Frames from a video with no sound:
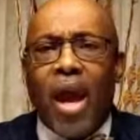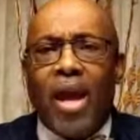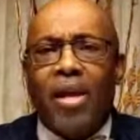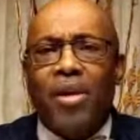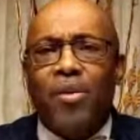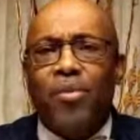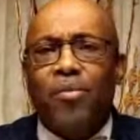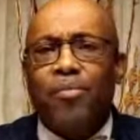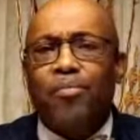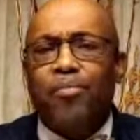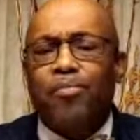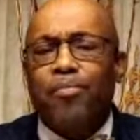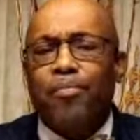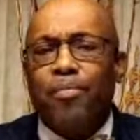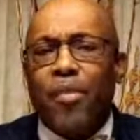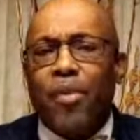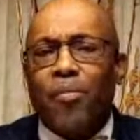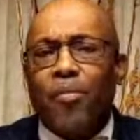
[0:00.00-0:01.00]
And
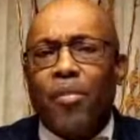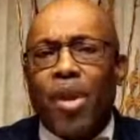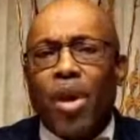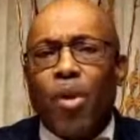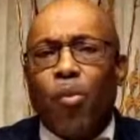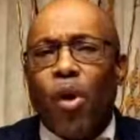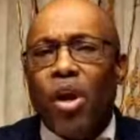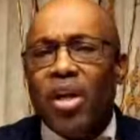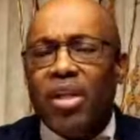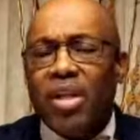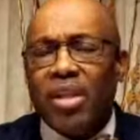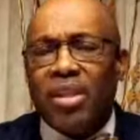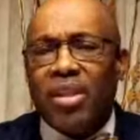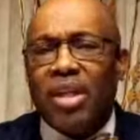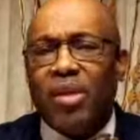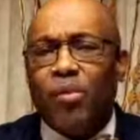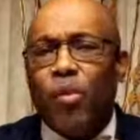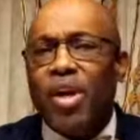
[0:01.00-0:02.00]
and one of
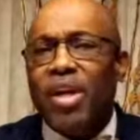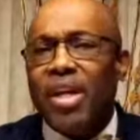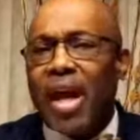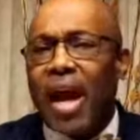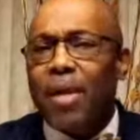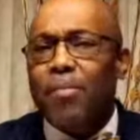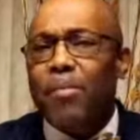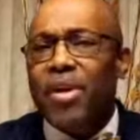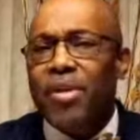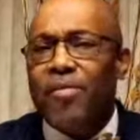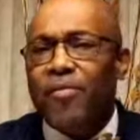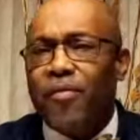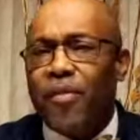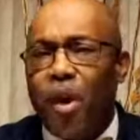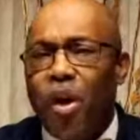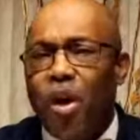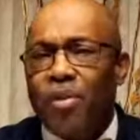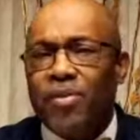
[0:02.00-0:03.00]
the things, what got me
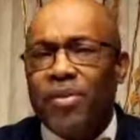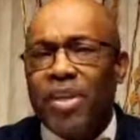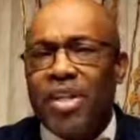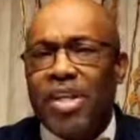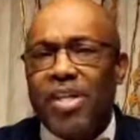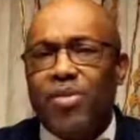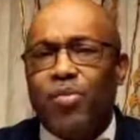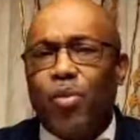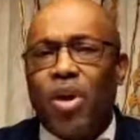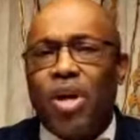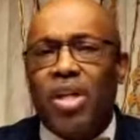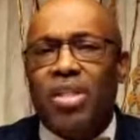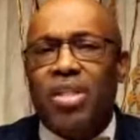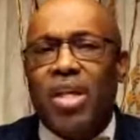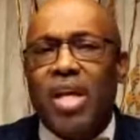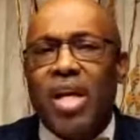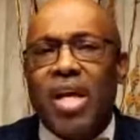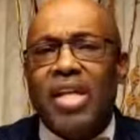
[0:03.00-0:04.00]
involved in this
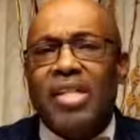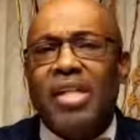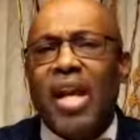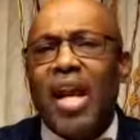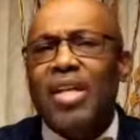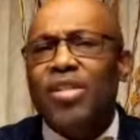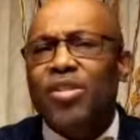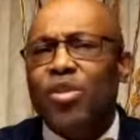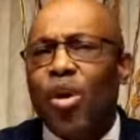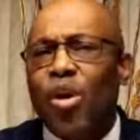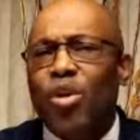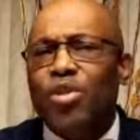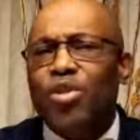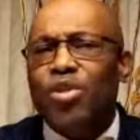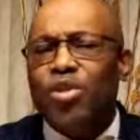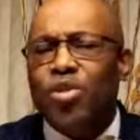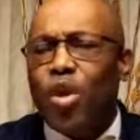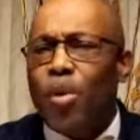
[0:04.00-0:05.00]
is that I
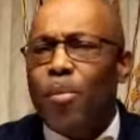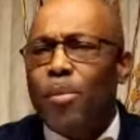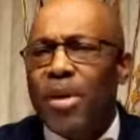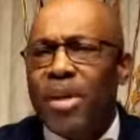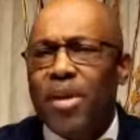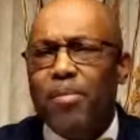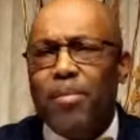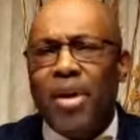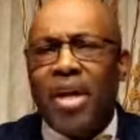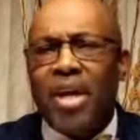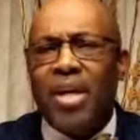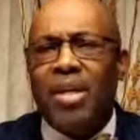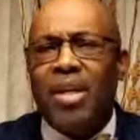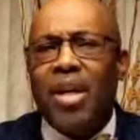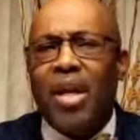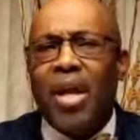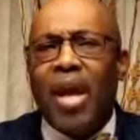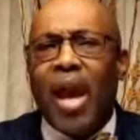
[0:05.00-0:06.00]
saw so many men,
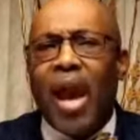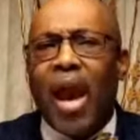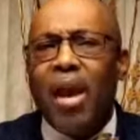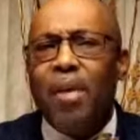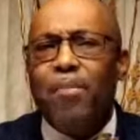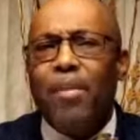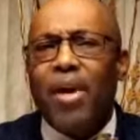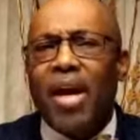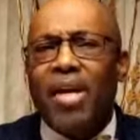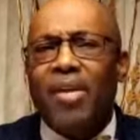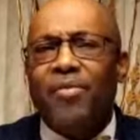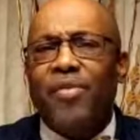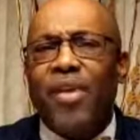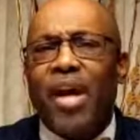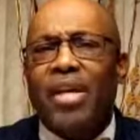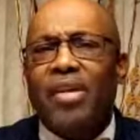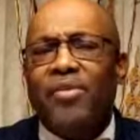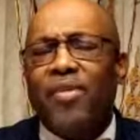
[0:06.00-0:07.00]

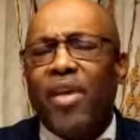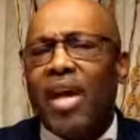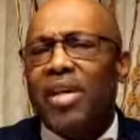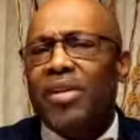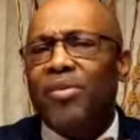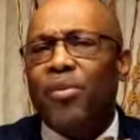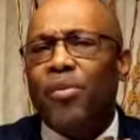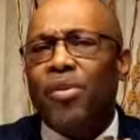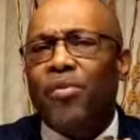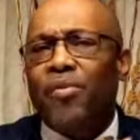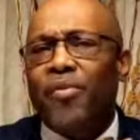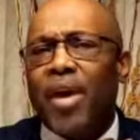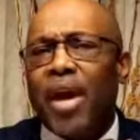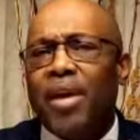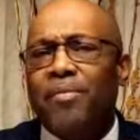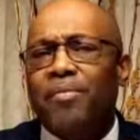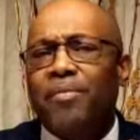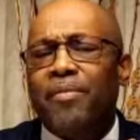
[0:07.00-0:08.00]
amen,
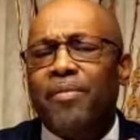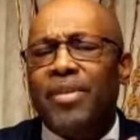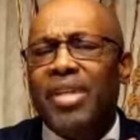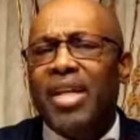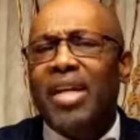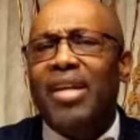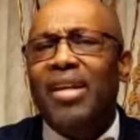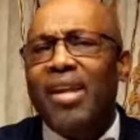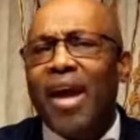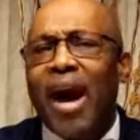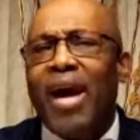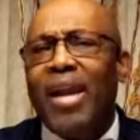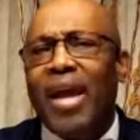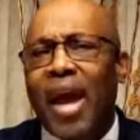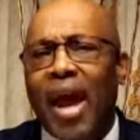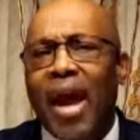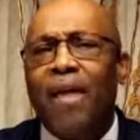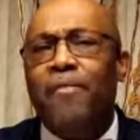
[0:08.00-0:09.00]
that did
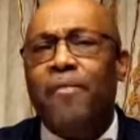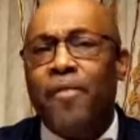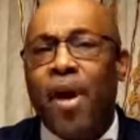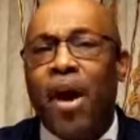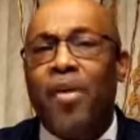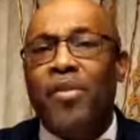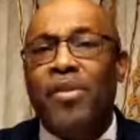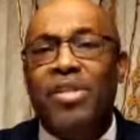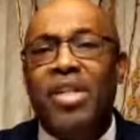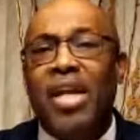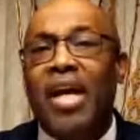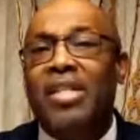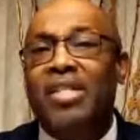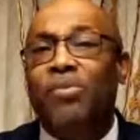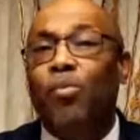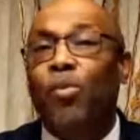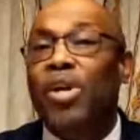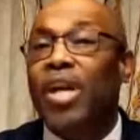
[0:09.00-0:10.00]
not have fathers
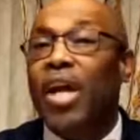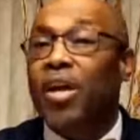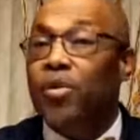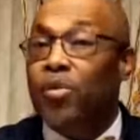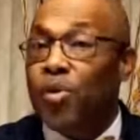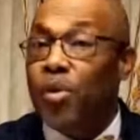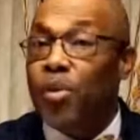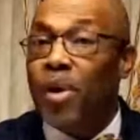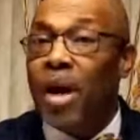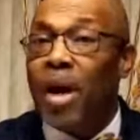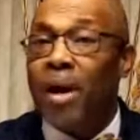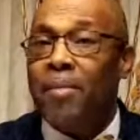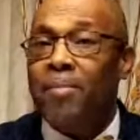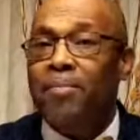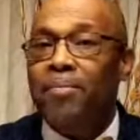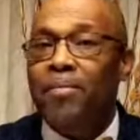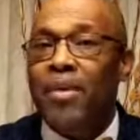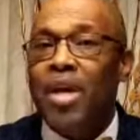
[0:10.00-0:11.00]
as when they grew
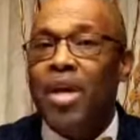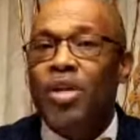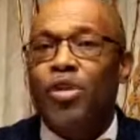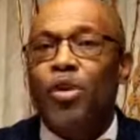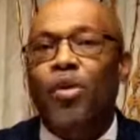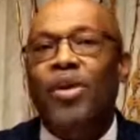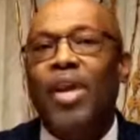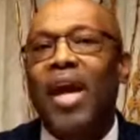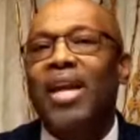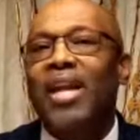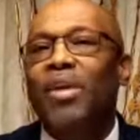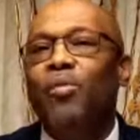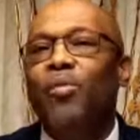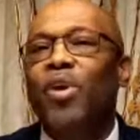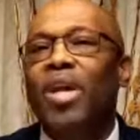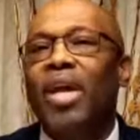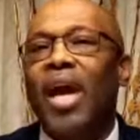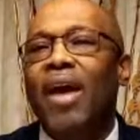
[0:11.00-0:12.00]
up. So they
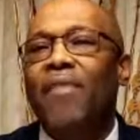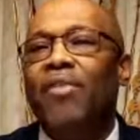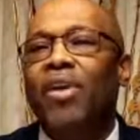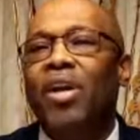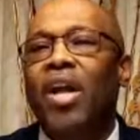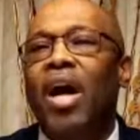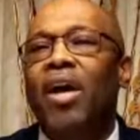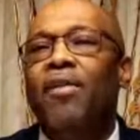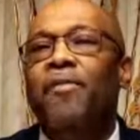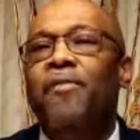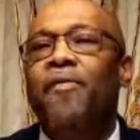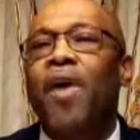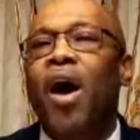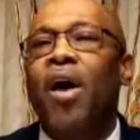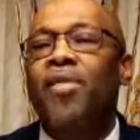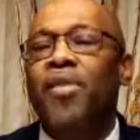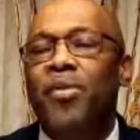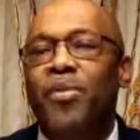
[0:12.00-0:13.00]
didn't really have a lot of
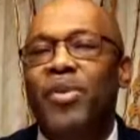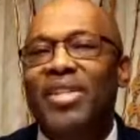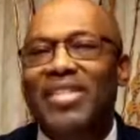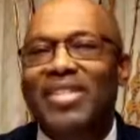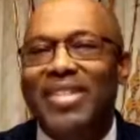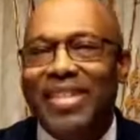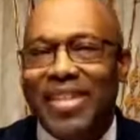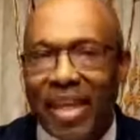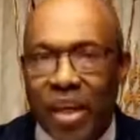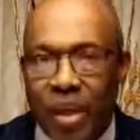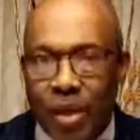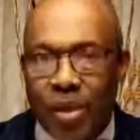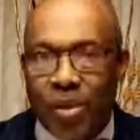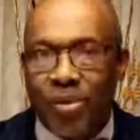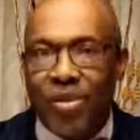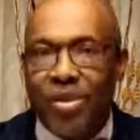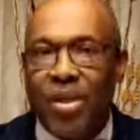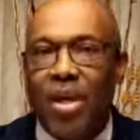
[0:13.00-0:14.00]
fathering
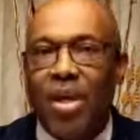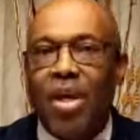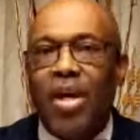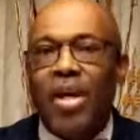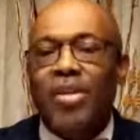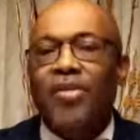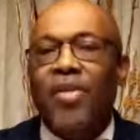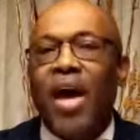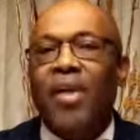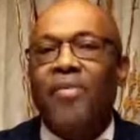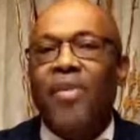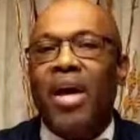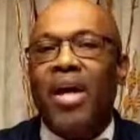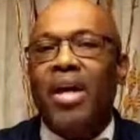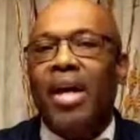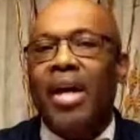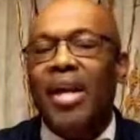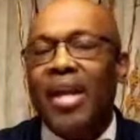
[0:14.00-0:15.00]
skills
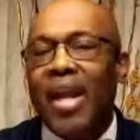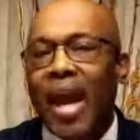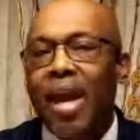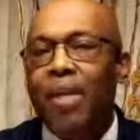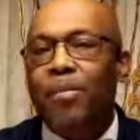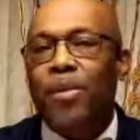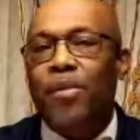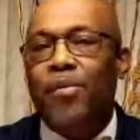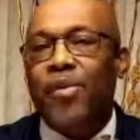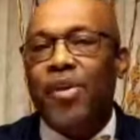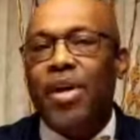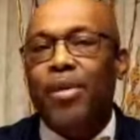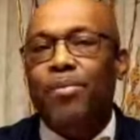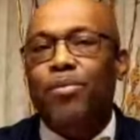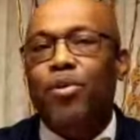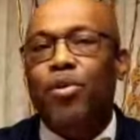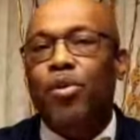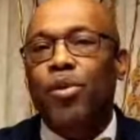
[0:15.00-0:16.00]
that enabled
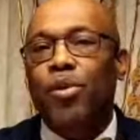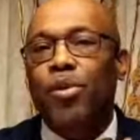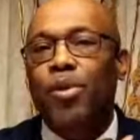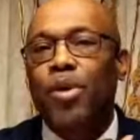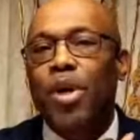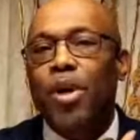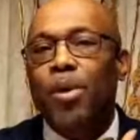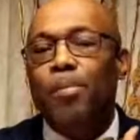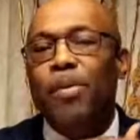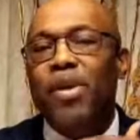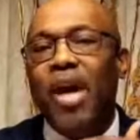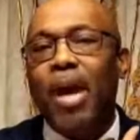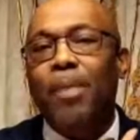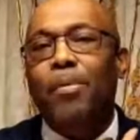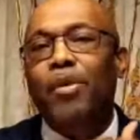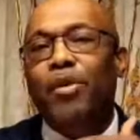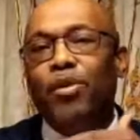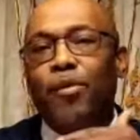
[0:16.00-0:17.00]
them to
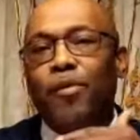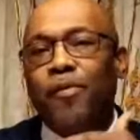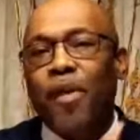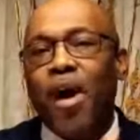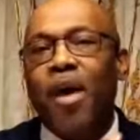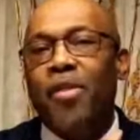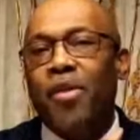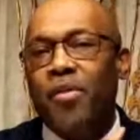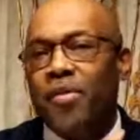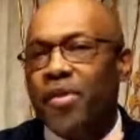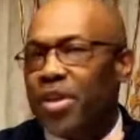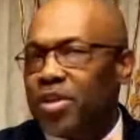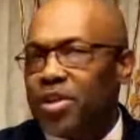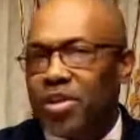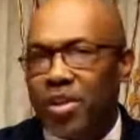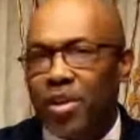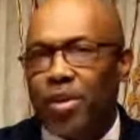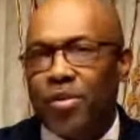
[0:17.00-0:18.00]
be able to father
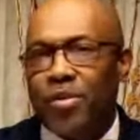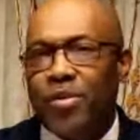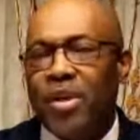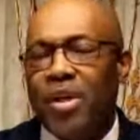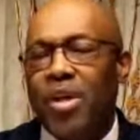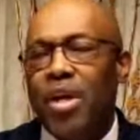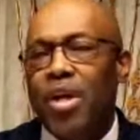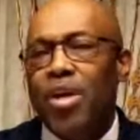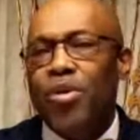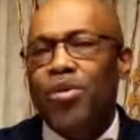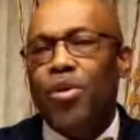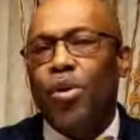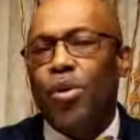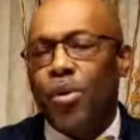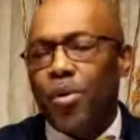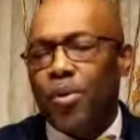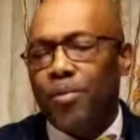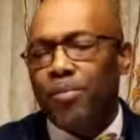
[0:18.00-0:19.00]
their children.
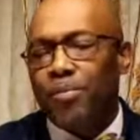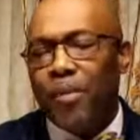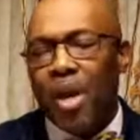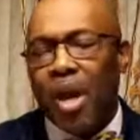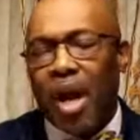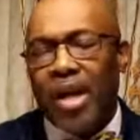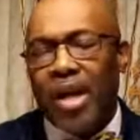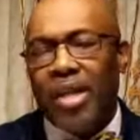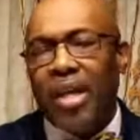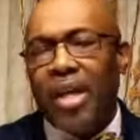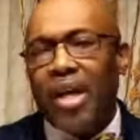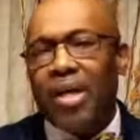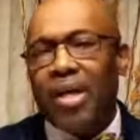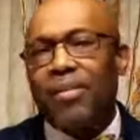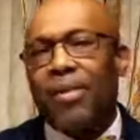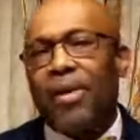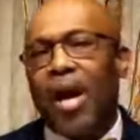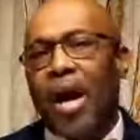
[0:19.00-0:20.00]
So
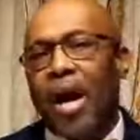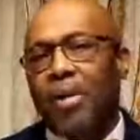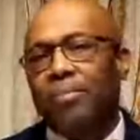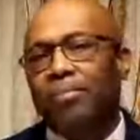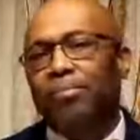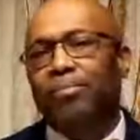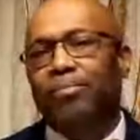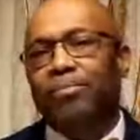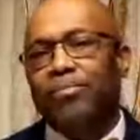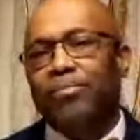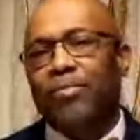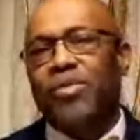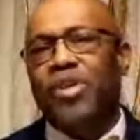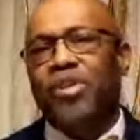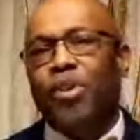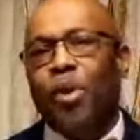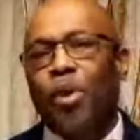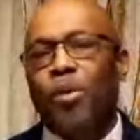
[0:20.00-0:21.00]
again,
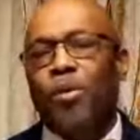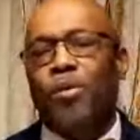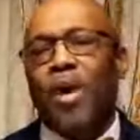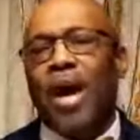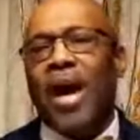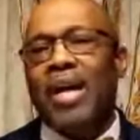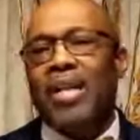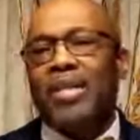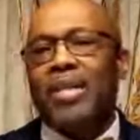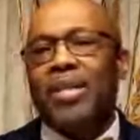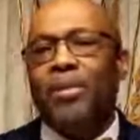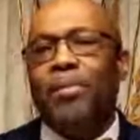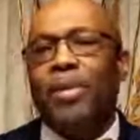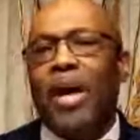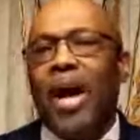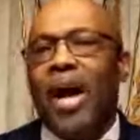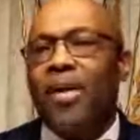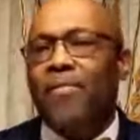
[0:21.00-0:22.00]
this whole
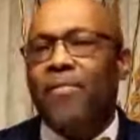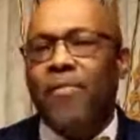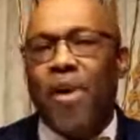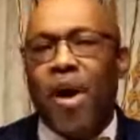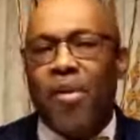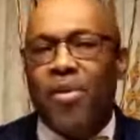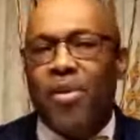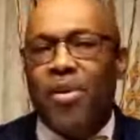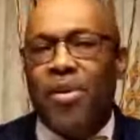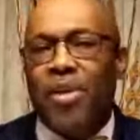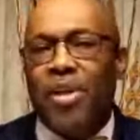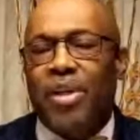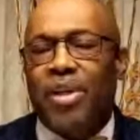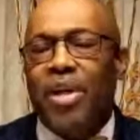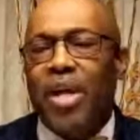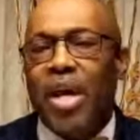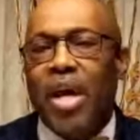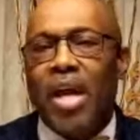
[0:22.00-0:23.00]
idea behind
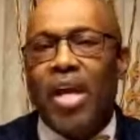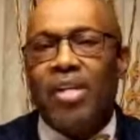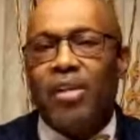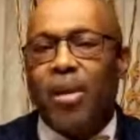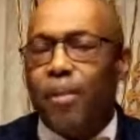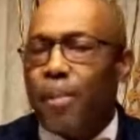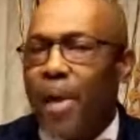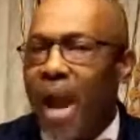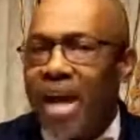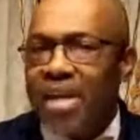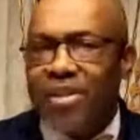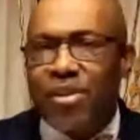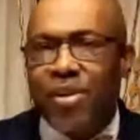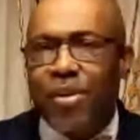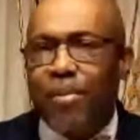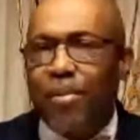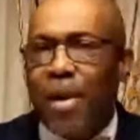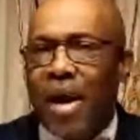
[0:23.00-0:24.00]
fatherhood is a
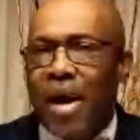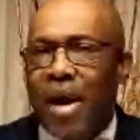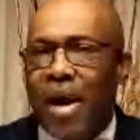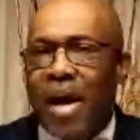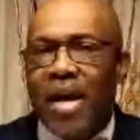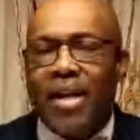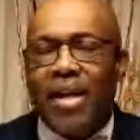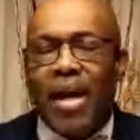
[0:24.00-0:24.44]
passion of mine.